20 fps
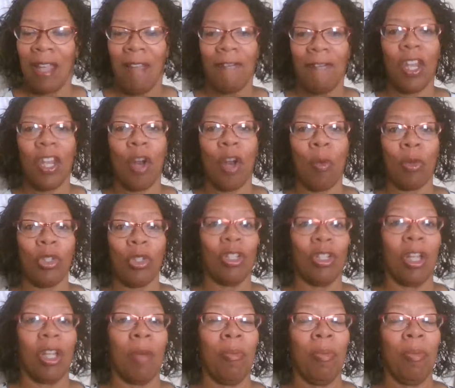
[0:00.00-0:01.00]
They don't want you
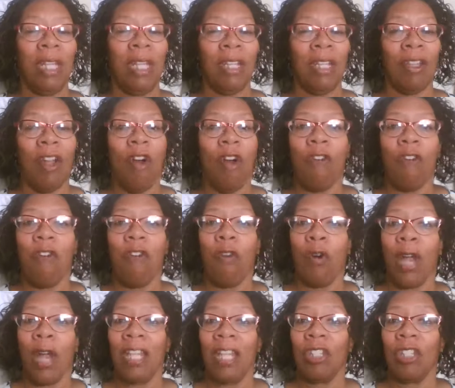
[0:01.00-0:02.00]
to compete
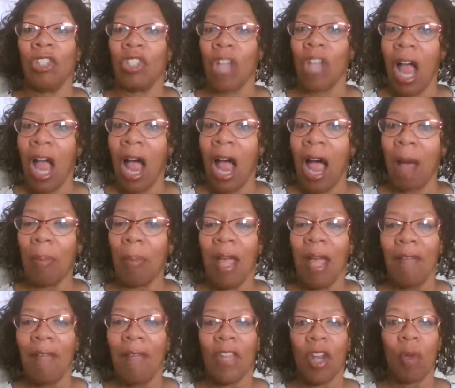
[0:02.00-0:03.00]
for a job.
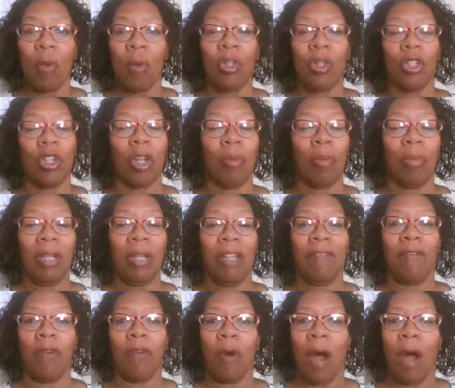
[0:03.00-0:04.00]
They don't want you to compete
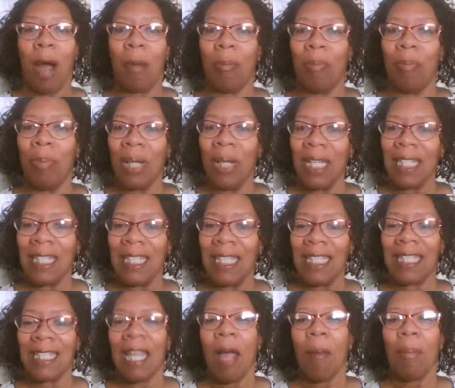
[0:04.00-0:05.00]
for a
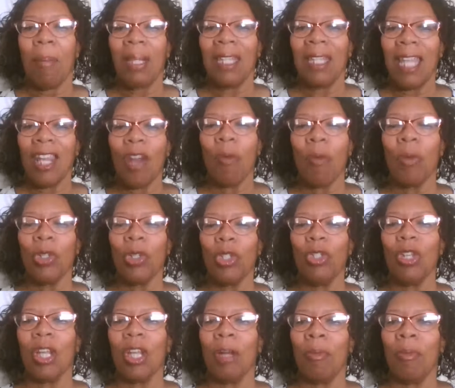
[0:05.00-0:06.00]
business, but they don't want
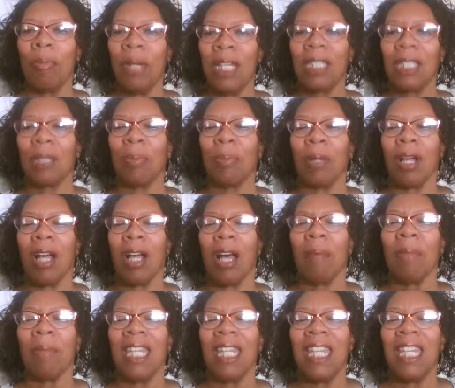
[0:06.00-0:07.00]
you to compete to
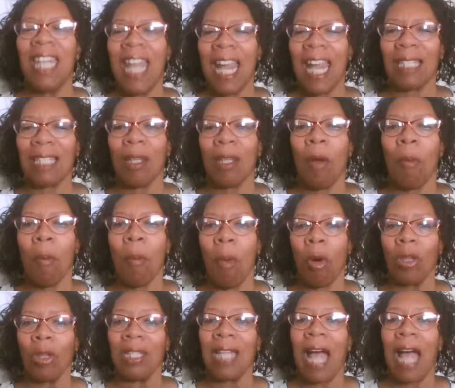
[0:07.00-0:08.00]
become the next
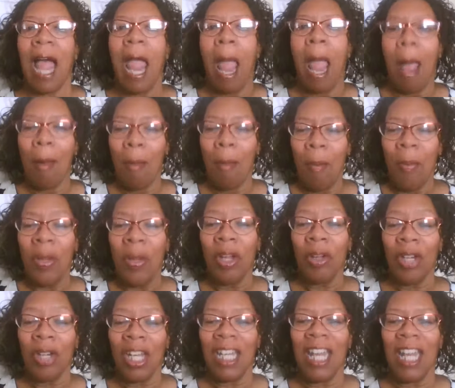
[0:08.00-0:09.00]

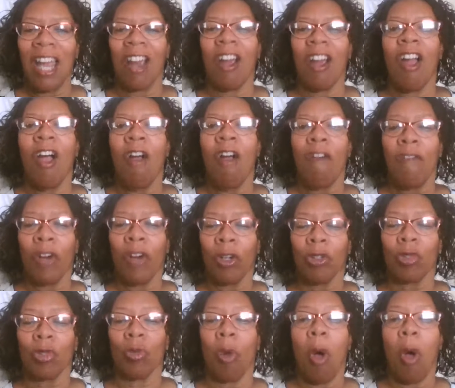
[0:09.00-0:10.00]
multi-millionaire
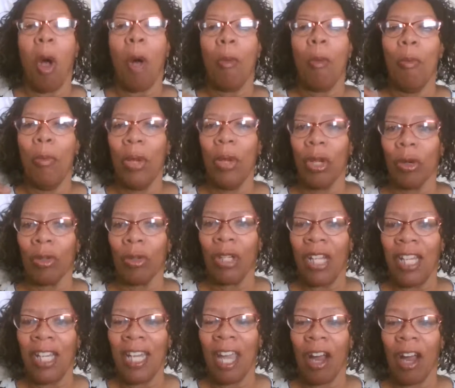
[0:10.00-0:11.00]
virtual
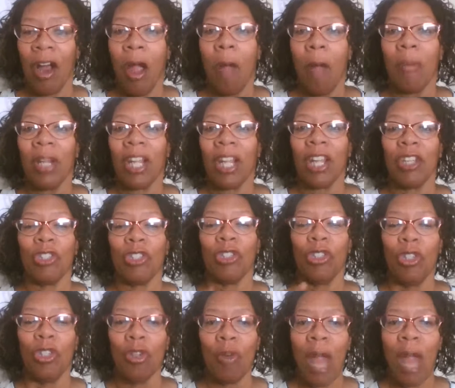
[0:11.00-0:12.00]
billionaire because
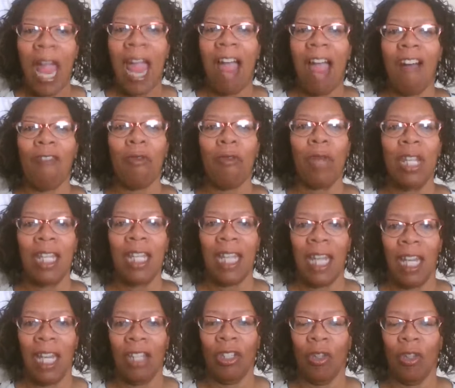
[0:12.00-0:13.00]
you have
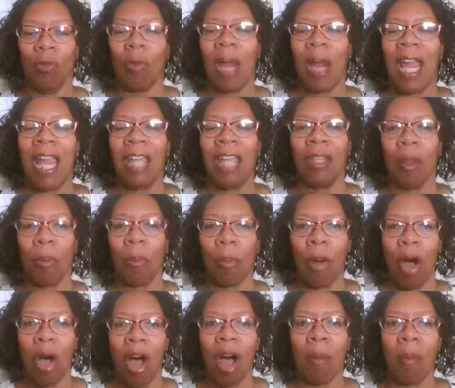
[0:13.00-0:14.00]
within you, right in the
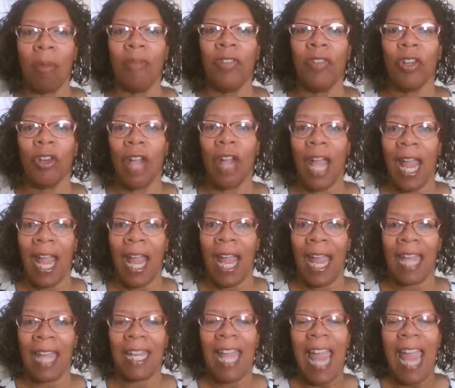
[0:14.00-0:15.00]
palm of your
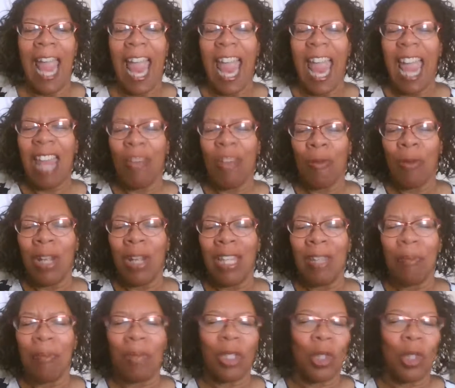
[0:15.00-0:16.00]
hand and with
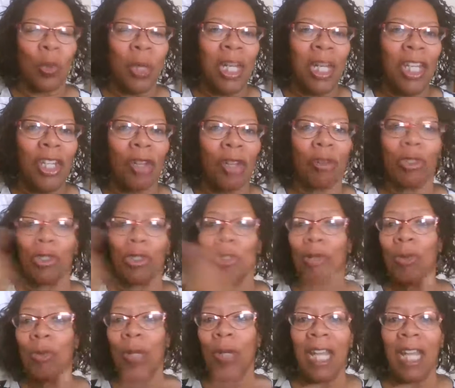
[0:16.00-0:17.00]
between your
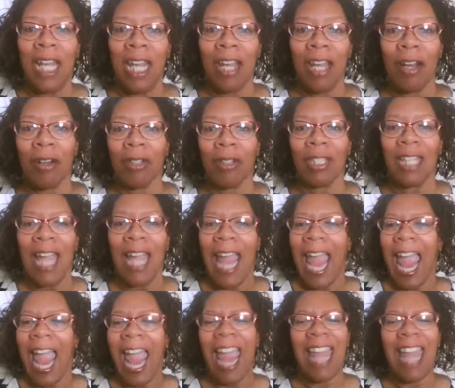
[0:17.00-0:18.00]
two ears
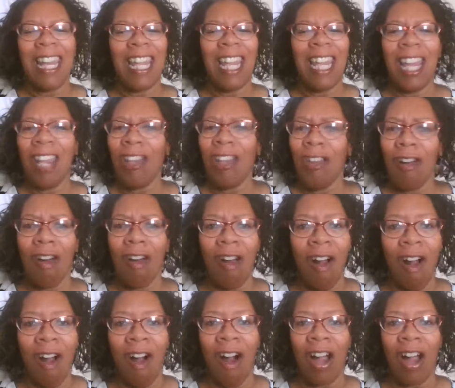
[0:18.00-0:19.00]
and in your
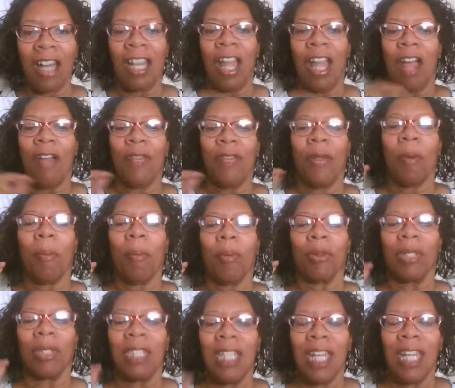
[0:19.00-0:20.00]
heart, the
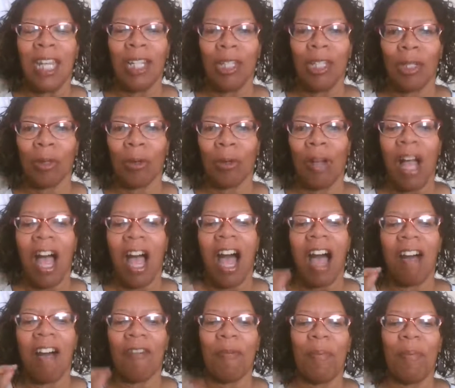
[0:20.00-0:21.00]
potential
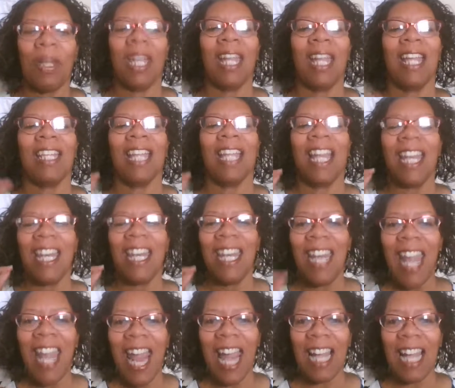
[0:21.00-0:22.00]
of being the
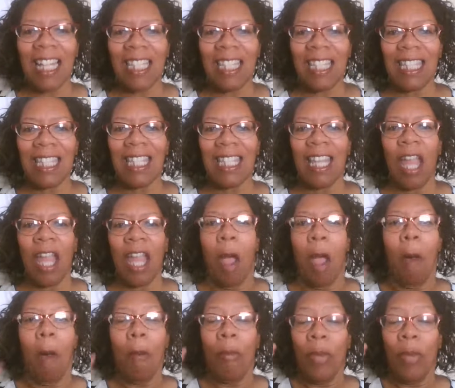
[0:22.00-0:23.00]
next
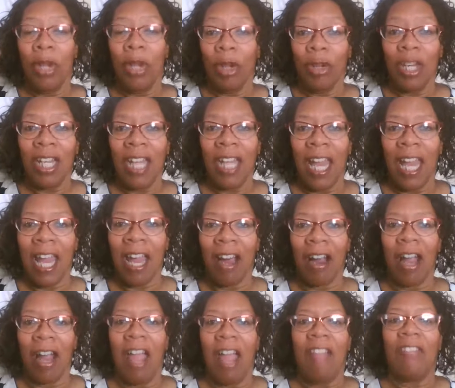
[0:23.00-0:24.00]

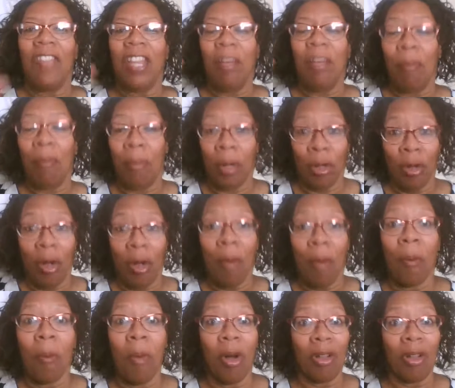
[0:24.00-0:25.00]
millionaire, that built
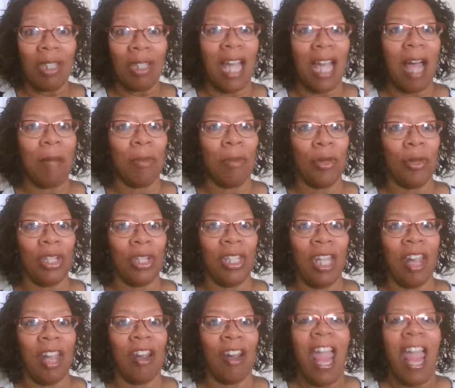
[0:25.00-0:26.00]

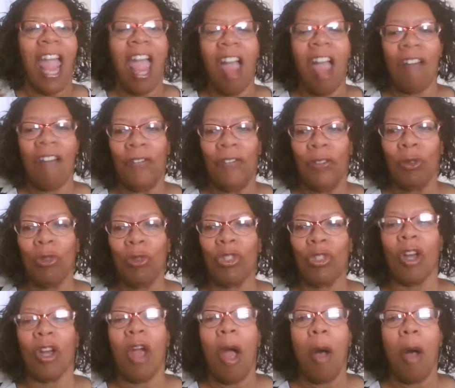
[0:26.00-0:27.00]
multi-millionaire and
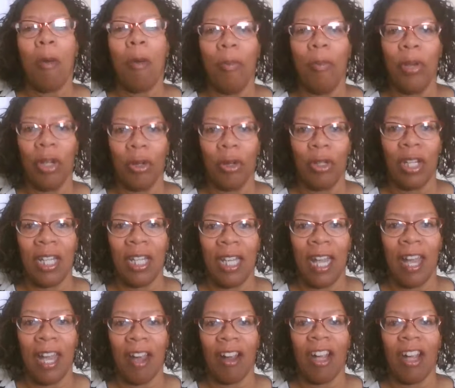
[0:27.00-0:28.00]
future
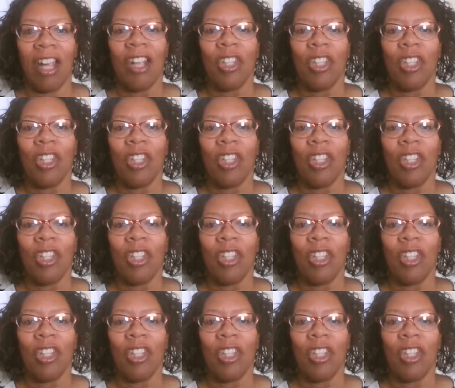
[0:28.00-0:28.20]
billionaire.